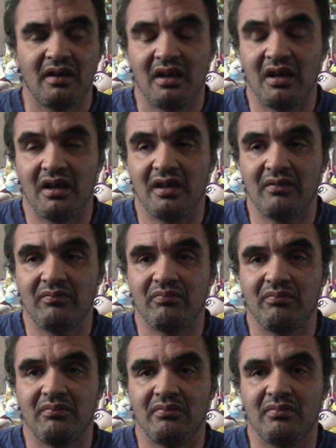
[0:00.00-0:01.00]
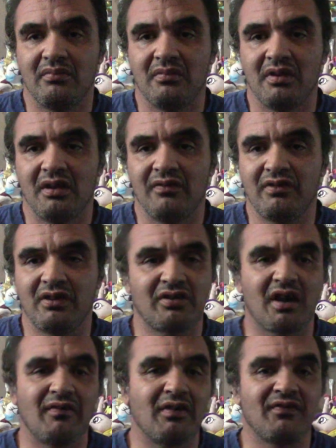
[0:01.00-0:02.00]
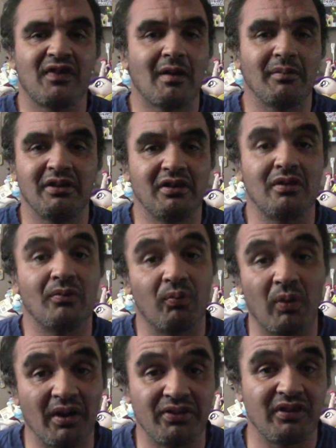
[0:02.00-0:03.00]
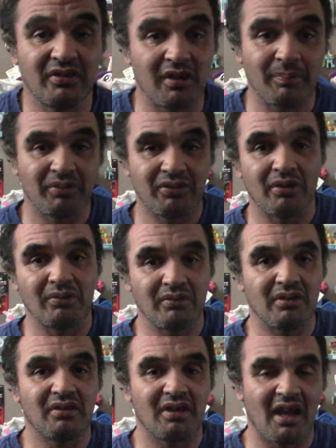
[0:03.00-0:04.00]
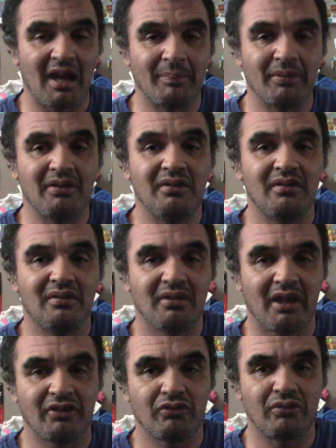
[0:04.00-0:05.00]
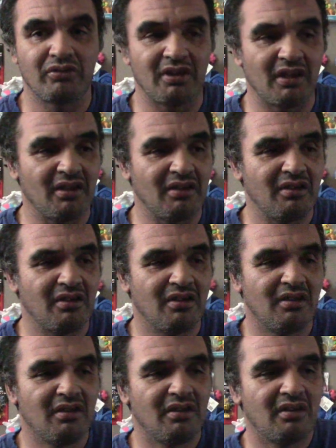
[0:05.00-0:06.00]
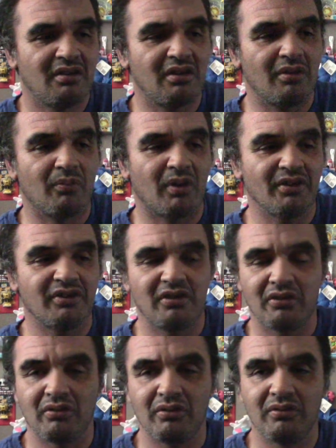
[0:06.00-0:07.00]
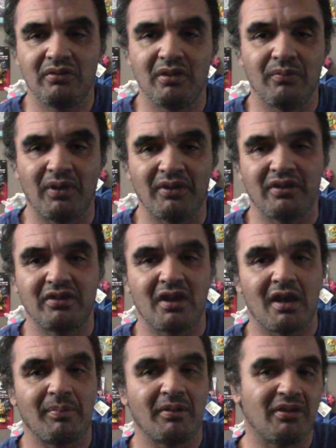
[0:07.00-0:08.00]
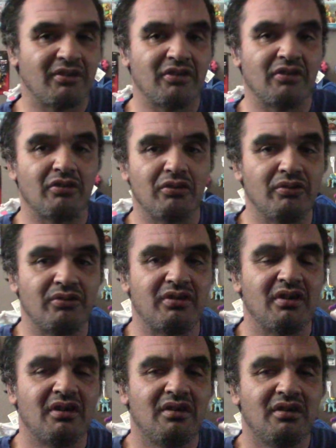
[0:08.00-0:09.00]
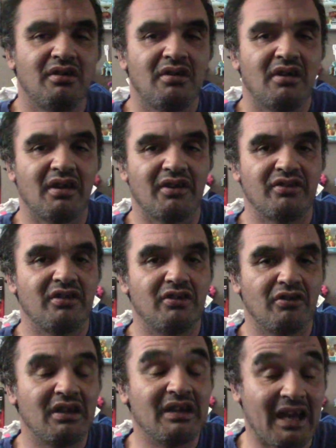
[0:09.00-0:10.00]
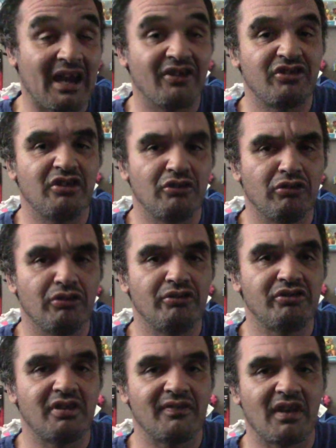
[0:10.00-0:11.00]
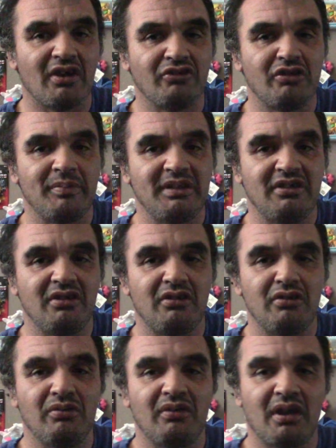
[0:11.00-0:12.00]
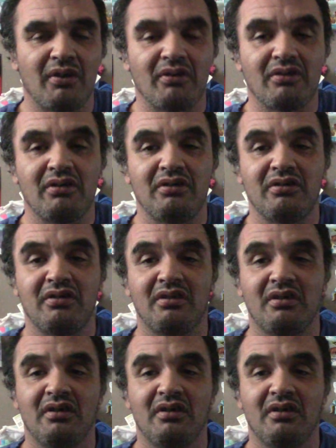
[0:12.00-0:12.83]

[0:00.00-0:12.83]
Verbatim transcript: And if Discovery Family didn't want this episode to happen, Last Crusade didn't want to include, didn't want this to happen because it includes, it has the it has the inclusion of L G B T Q characters,